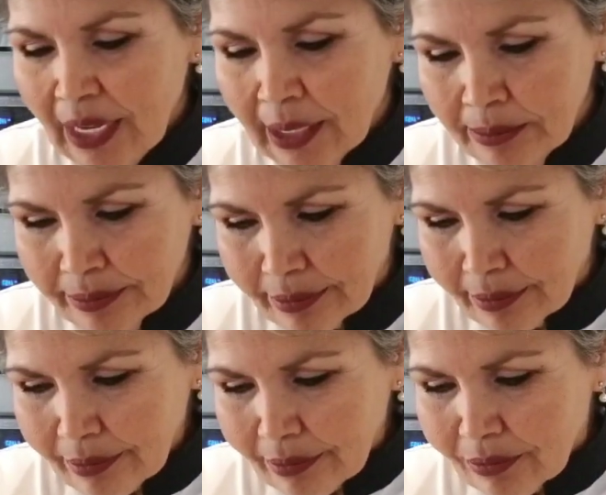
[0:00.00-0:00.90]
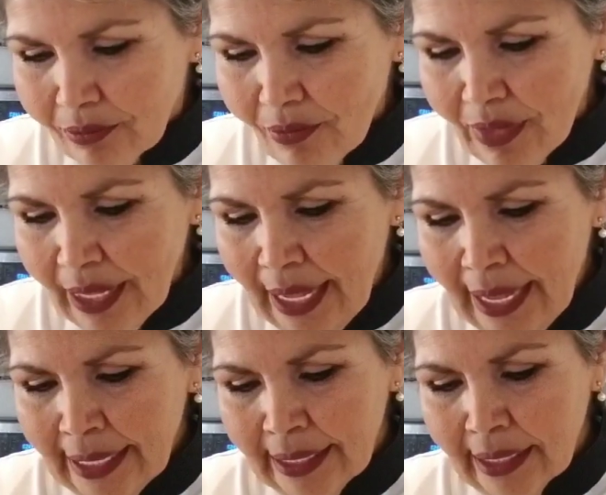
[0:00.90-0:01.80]

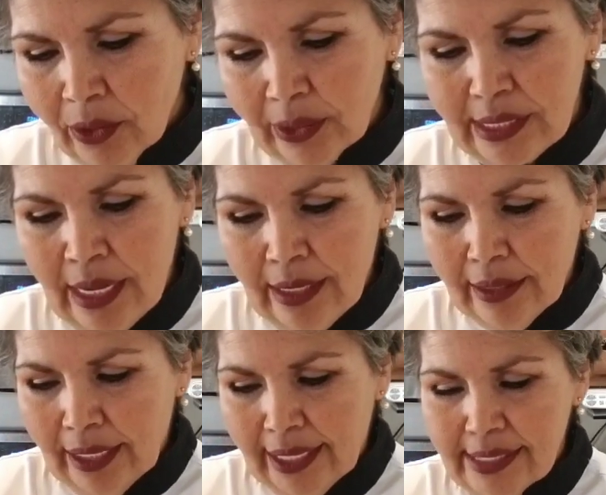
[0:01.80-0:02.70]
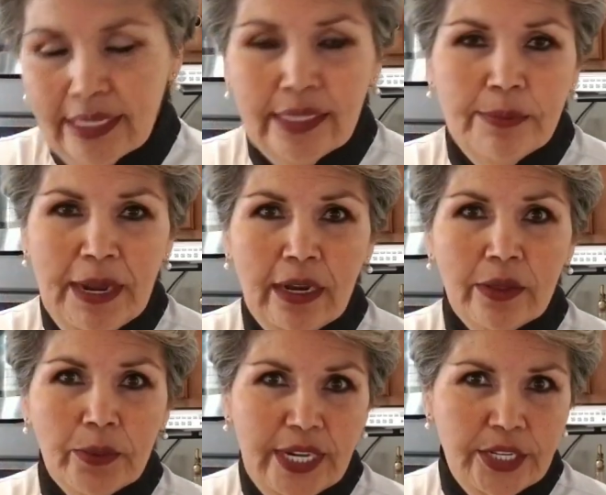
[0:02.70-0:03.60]
And of course, like I said, depending
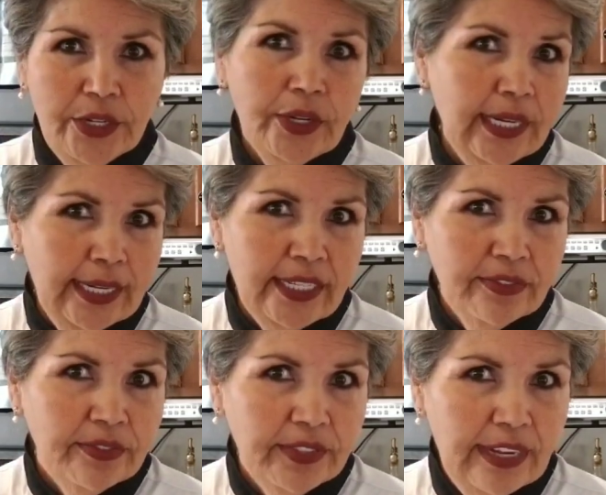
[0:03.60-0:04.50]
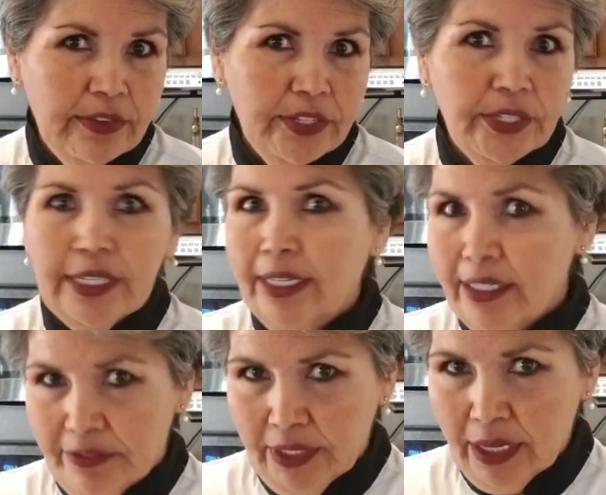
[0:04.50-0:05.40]
on the region, you're going to get different flavors, you're going to get
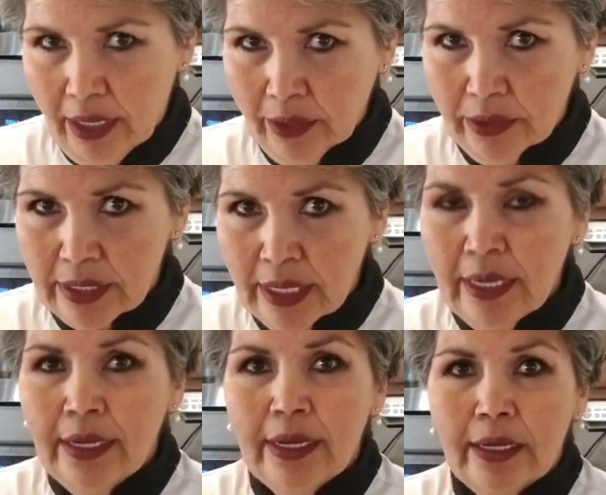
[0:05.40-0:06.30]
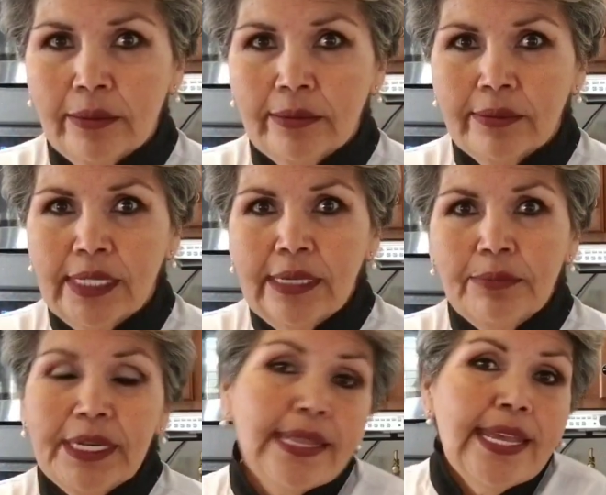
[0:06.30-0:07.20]
different colors.
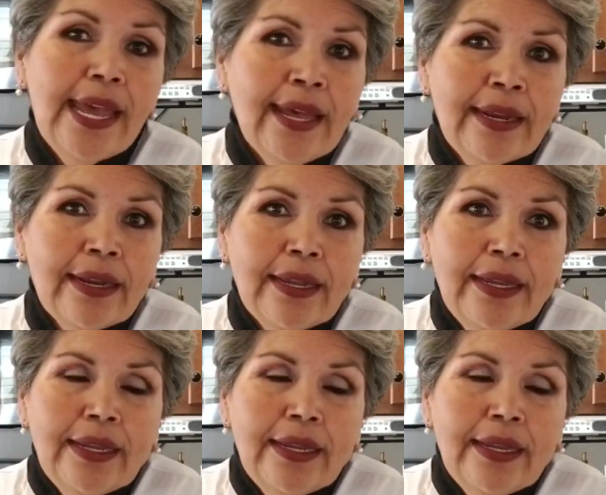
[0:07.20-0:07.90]
But in the end,